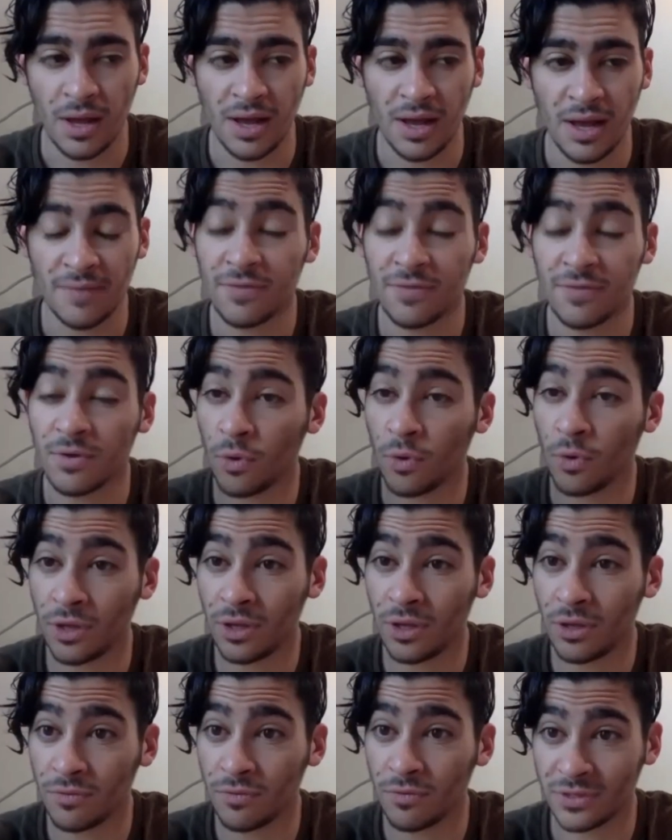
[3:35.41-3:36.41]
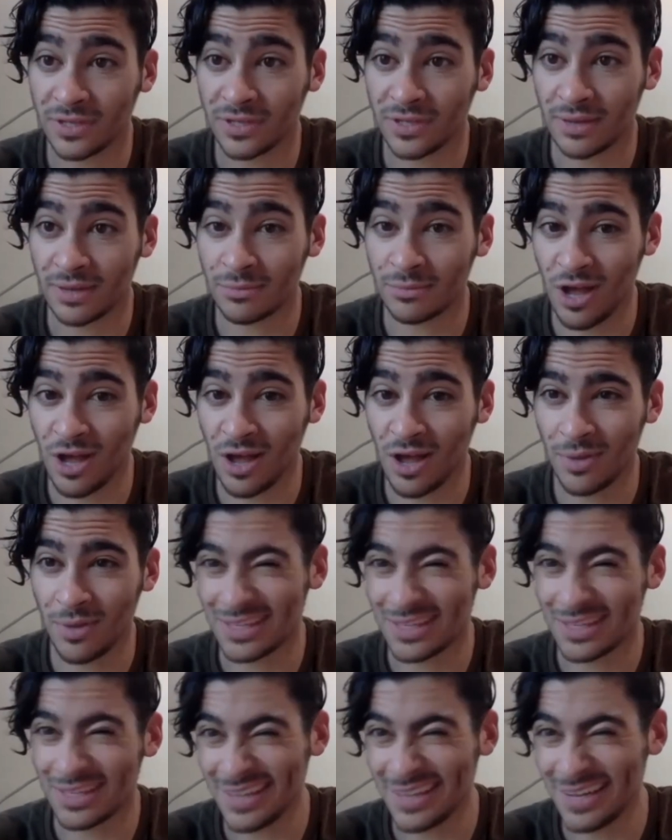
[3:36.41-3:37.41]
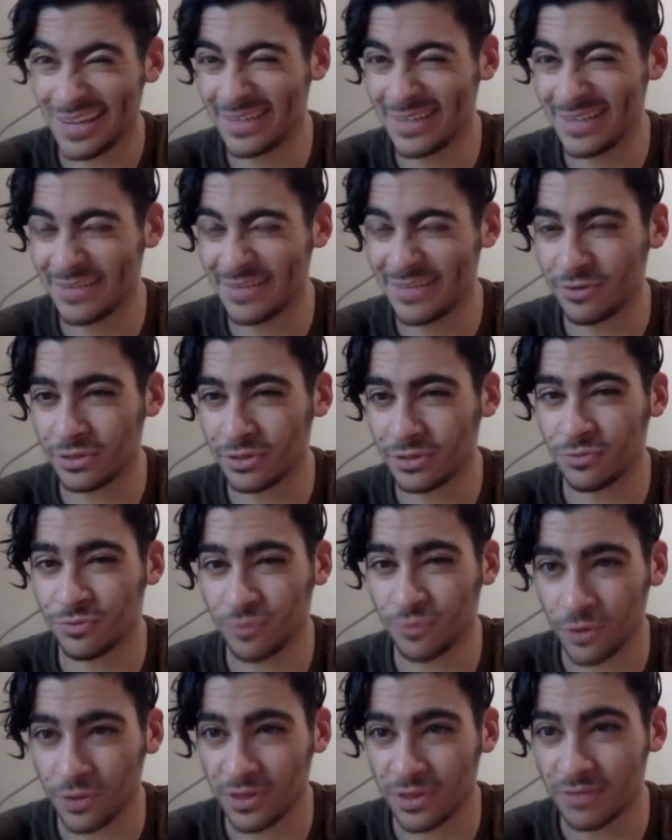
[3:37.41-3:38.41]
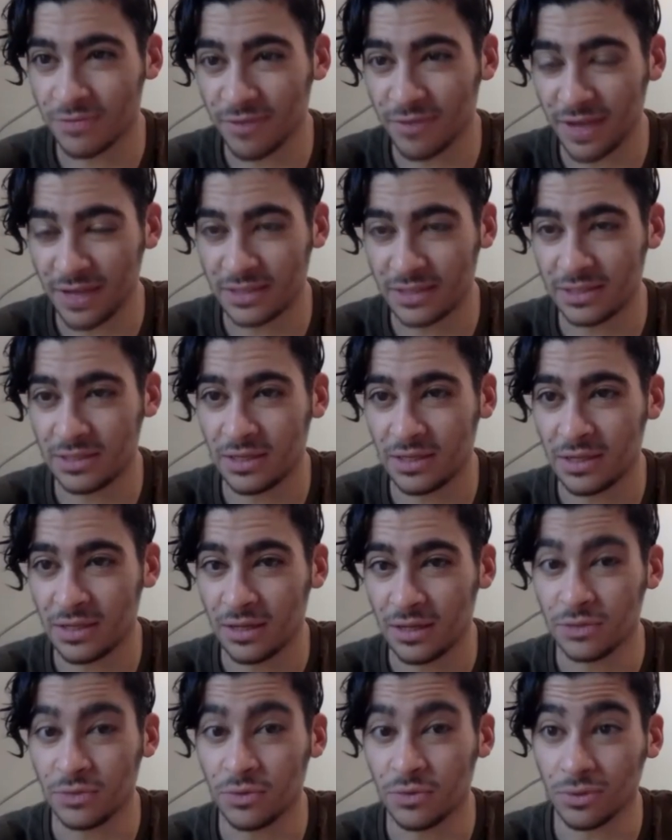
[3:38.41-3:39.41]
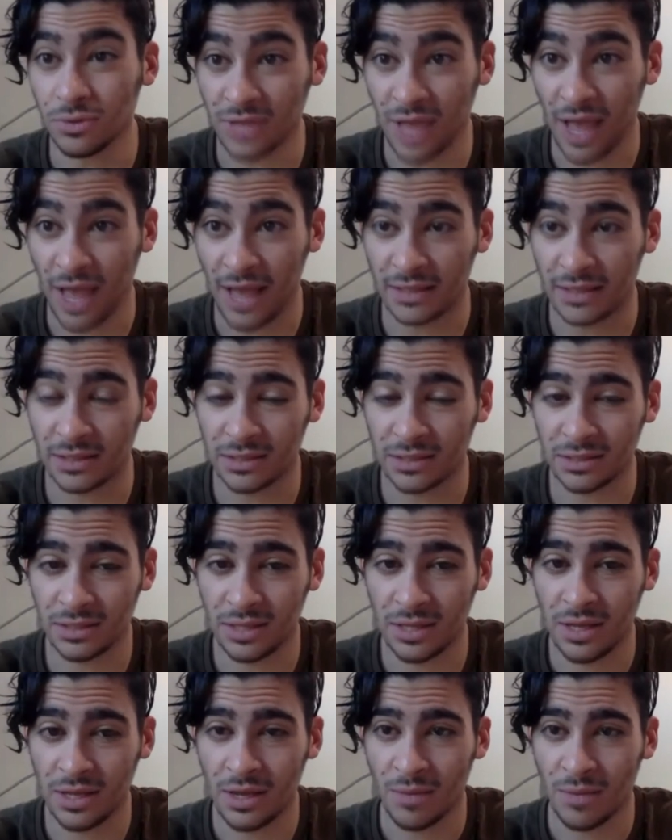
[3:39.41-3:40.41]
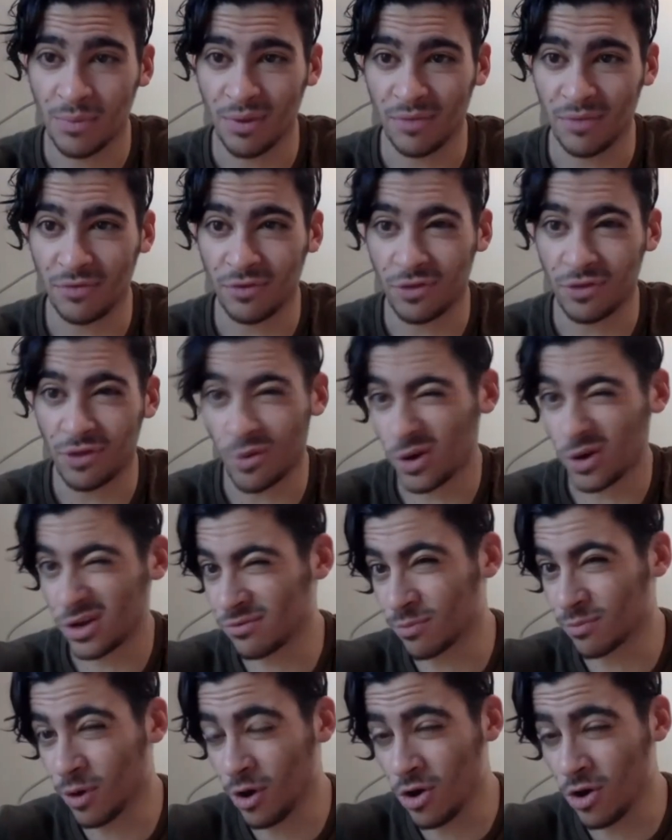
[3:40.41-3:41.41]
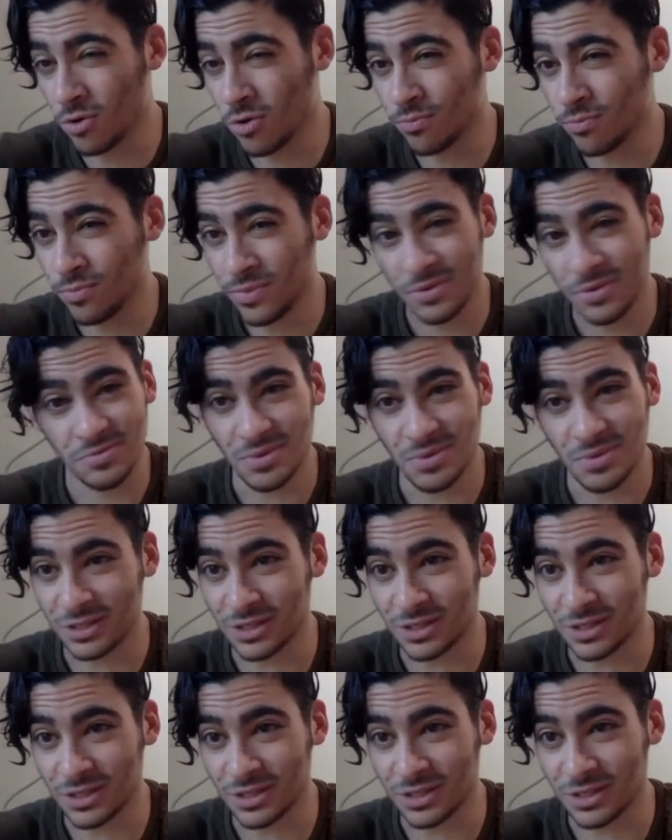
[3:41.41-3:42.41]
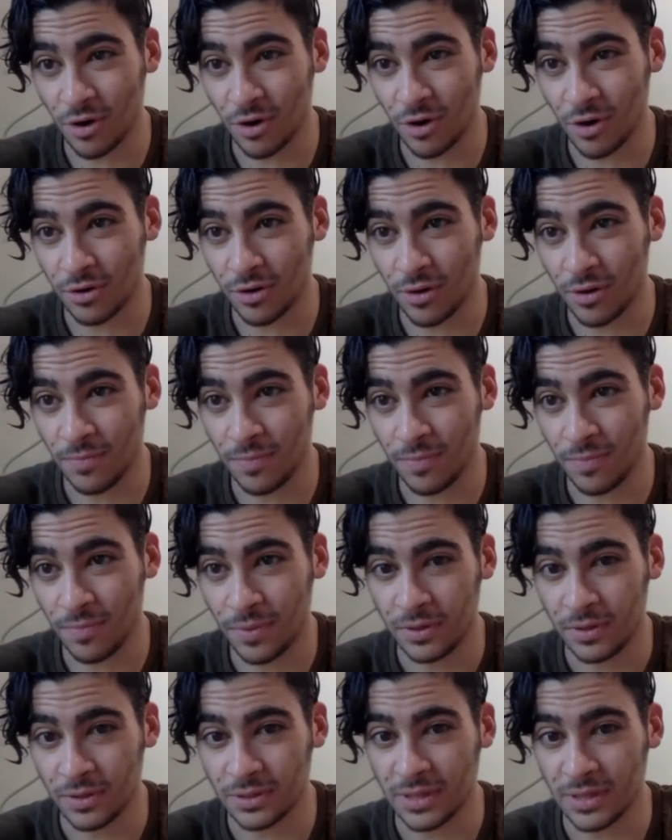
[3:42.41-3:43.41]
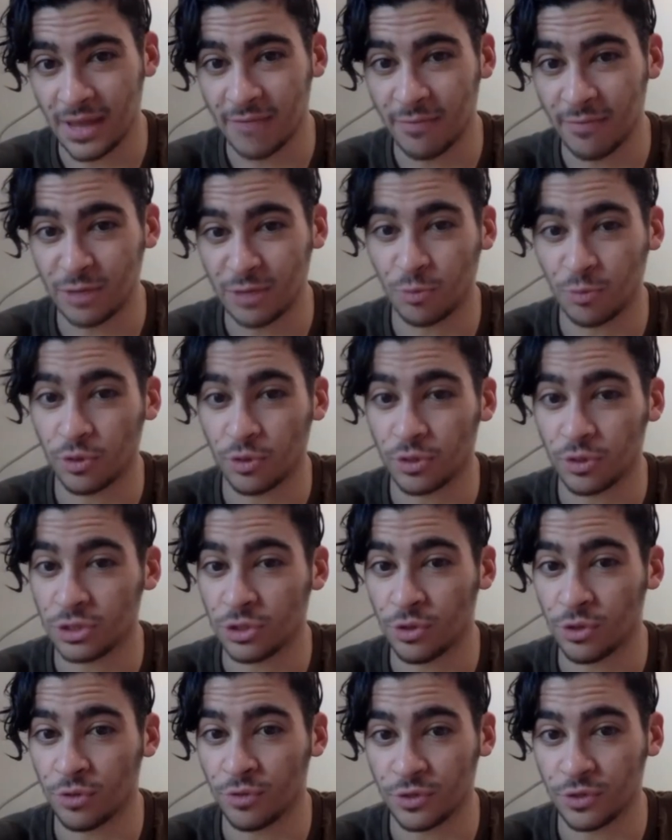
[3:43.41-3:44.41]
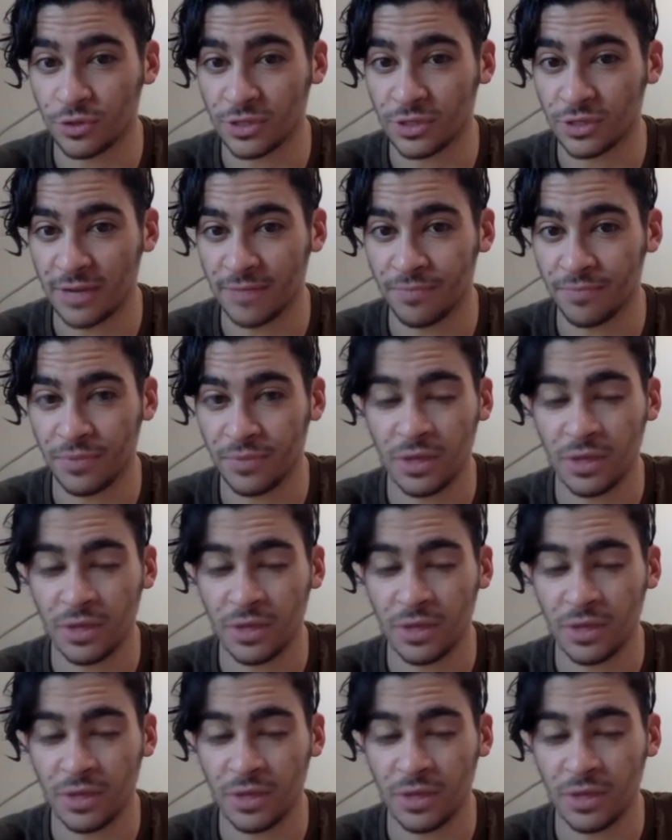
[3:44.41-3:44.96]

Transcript: Uh, if they're working on a full time job, it's a little difficult to fully invest in doing those tasks. But if they're working from home, it's not very hard at all because they have much more control mm. over their mm. time.